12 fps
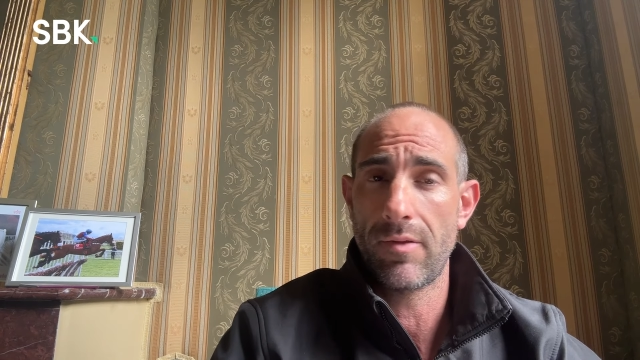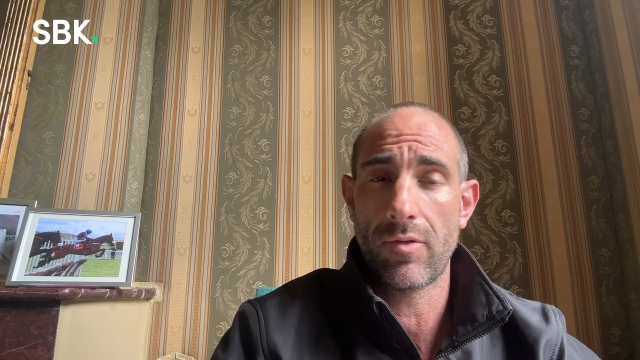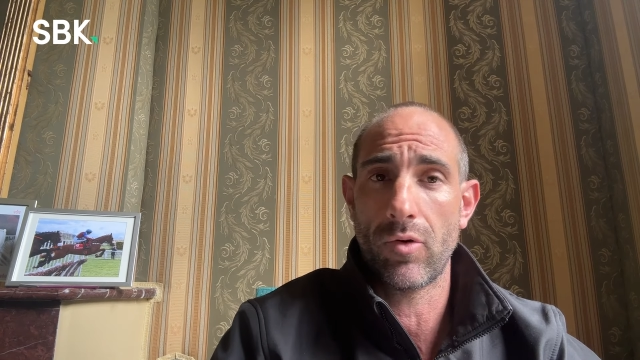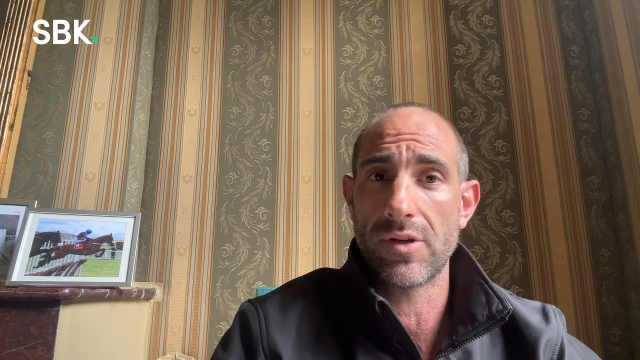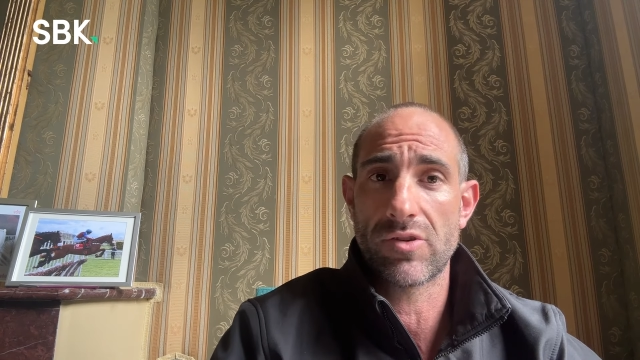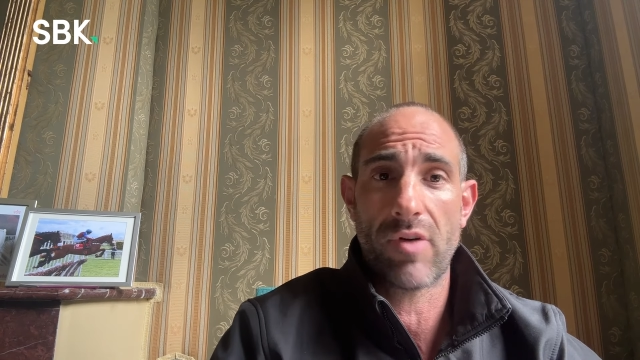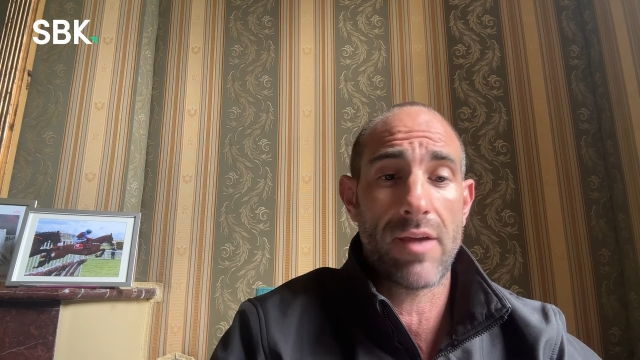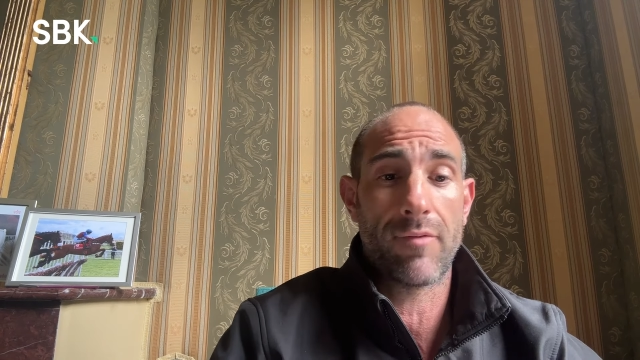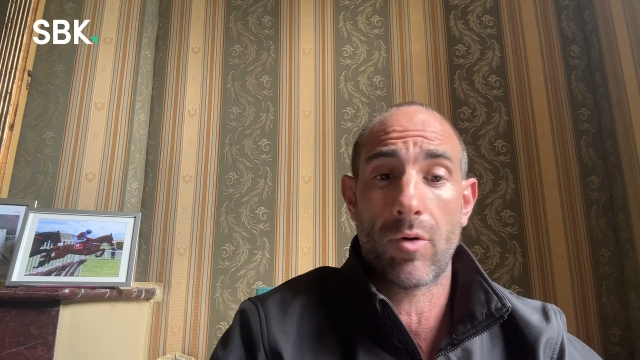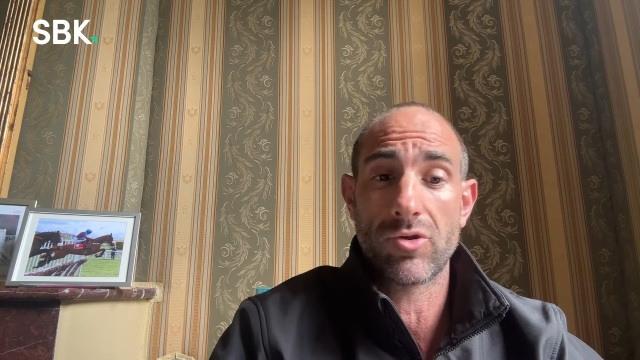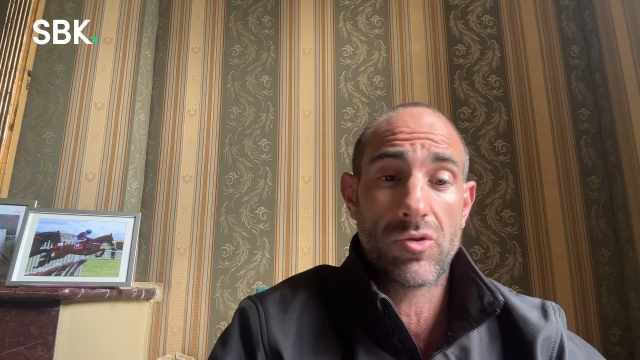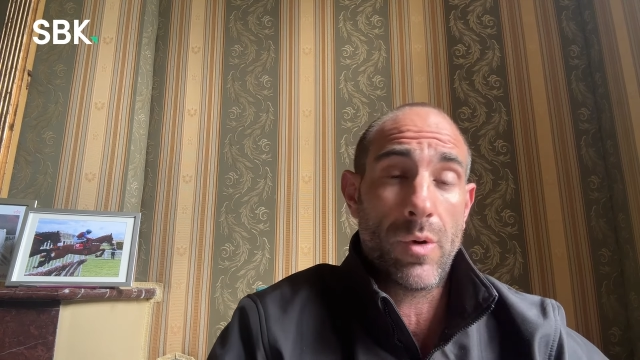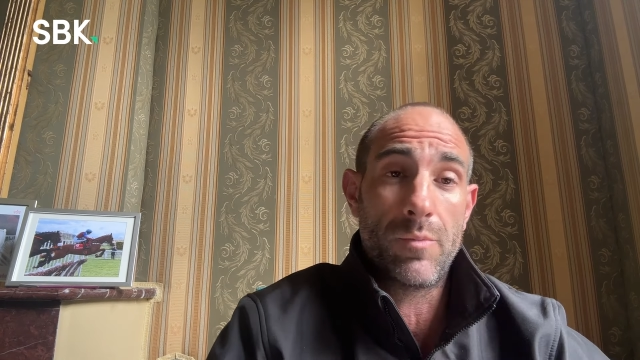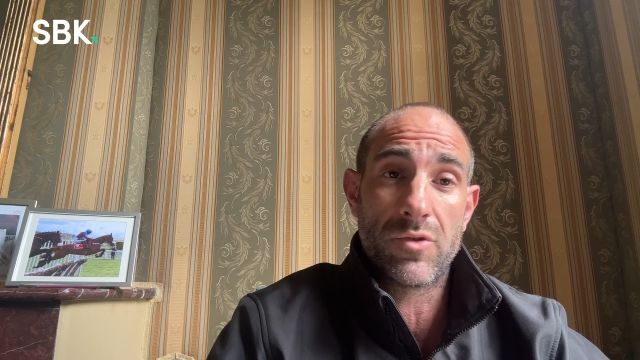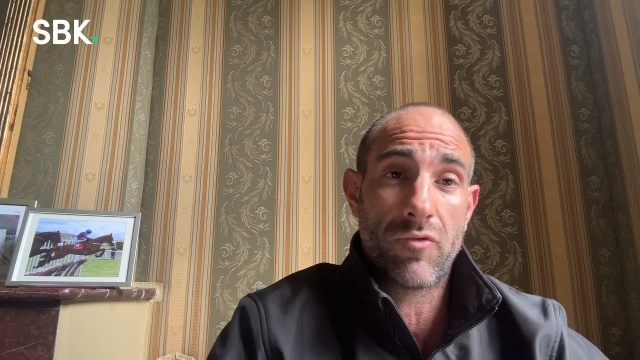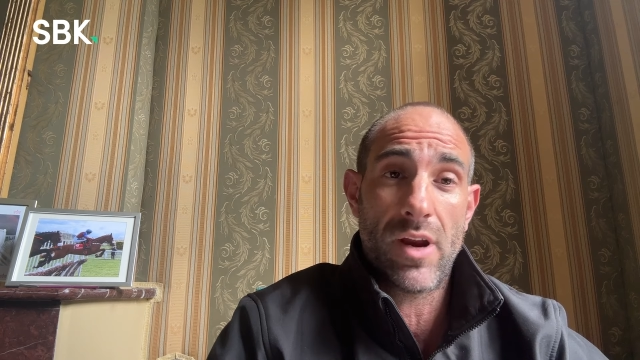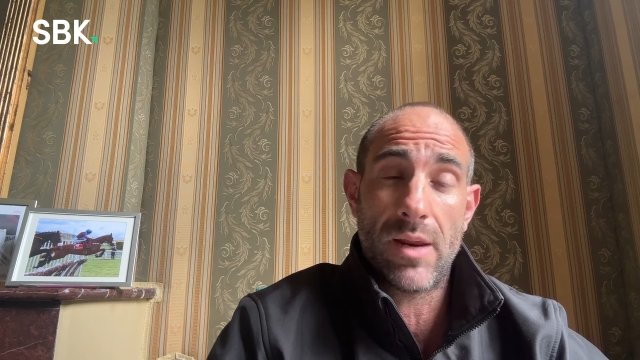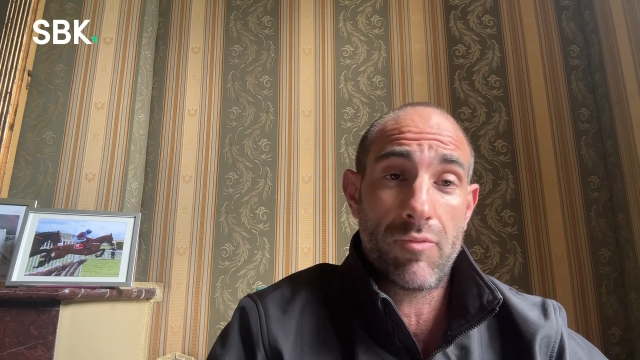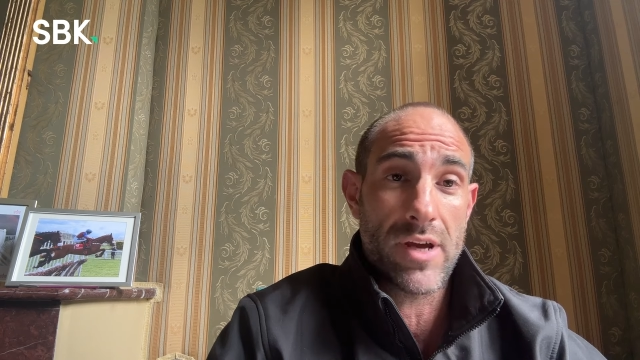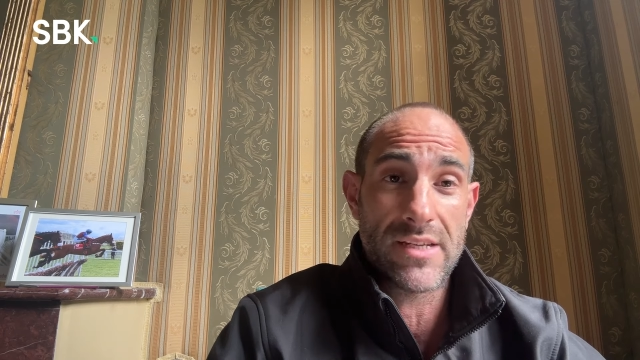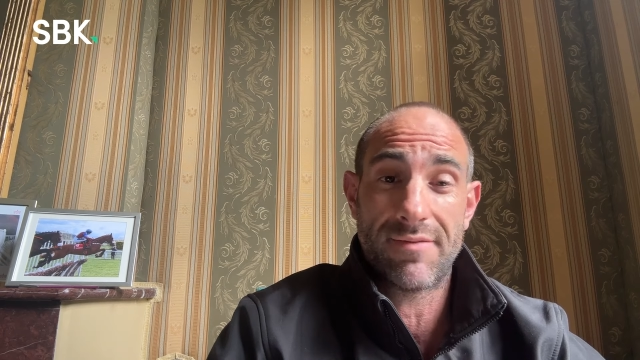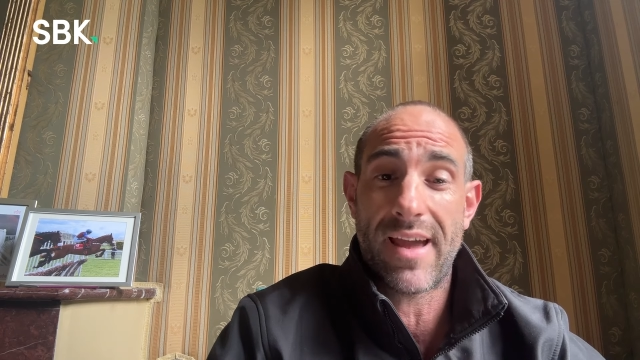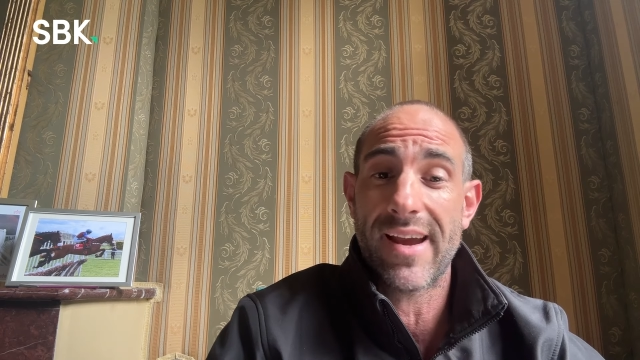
Thought his great voyage to win was really impressive.